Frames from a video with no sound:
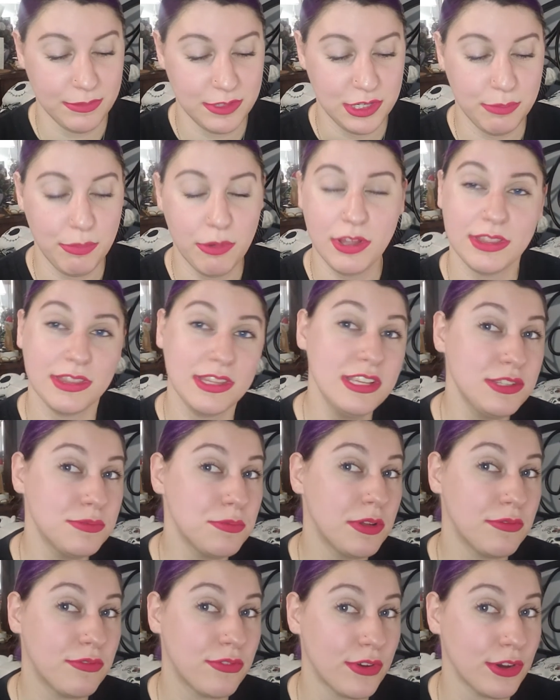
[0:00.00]
she bought this
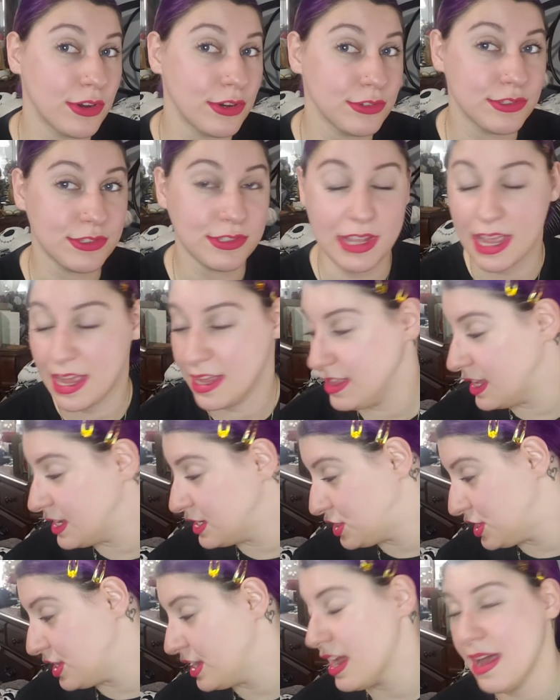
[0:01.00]
one first, and
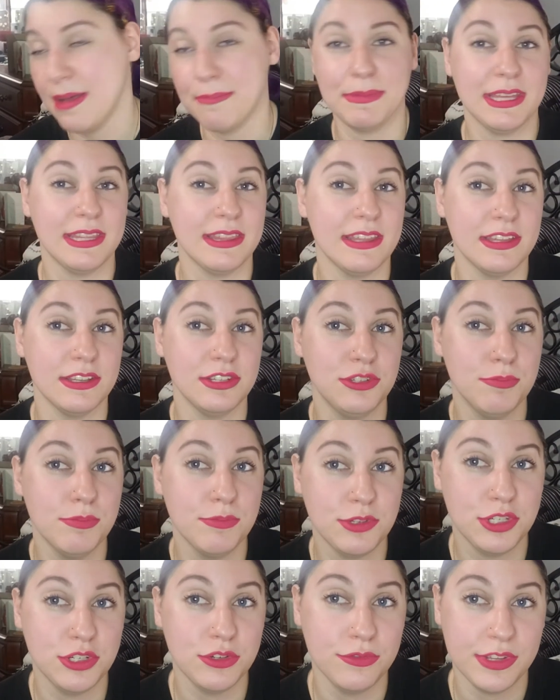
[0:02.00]
then she got me the
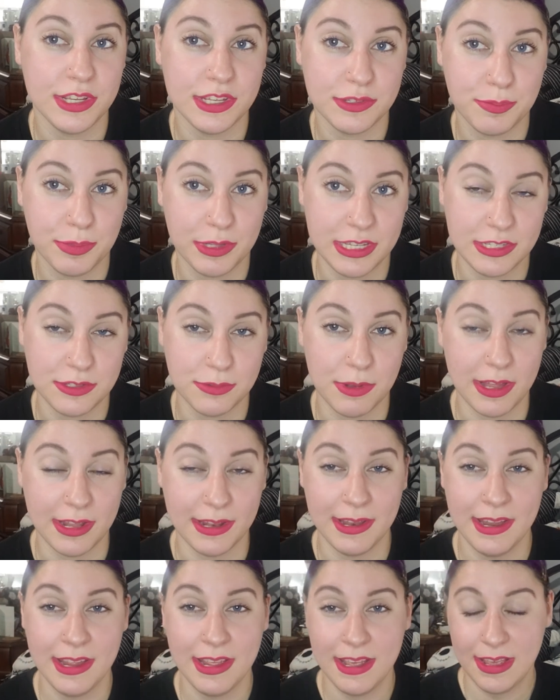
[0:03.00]
Juvia's Place
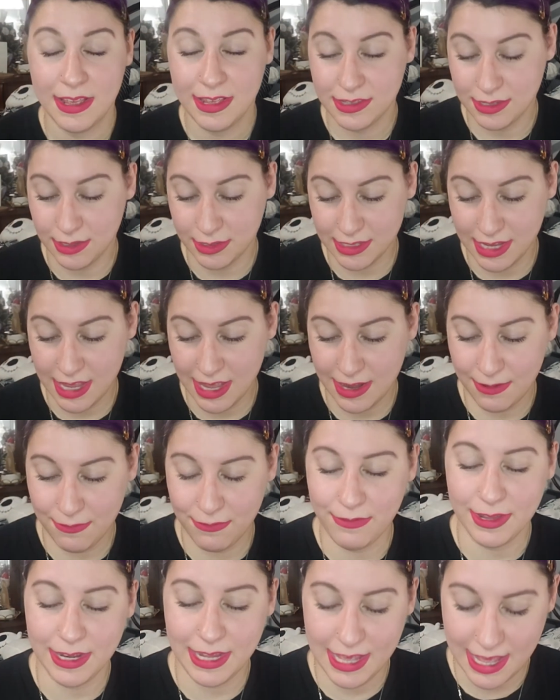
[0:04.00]
one. So it's kind
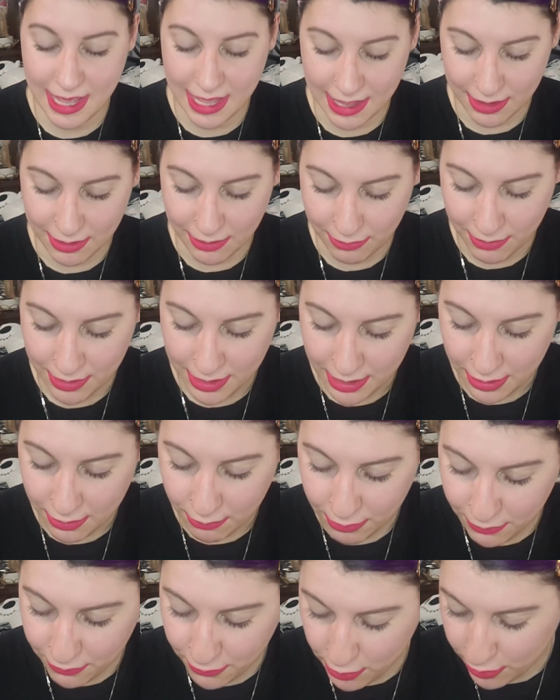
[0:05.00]
of funny how
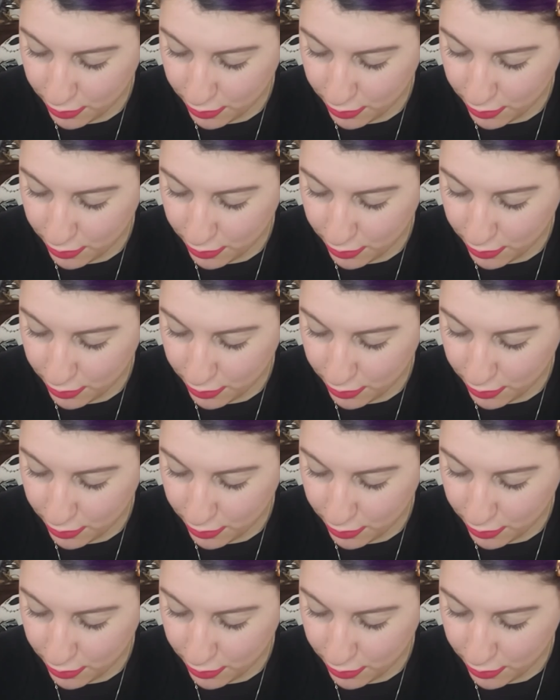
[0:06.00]
we've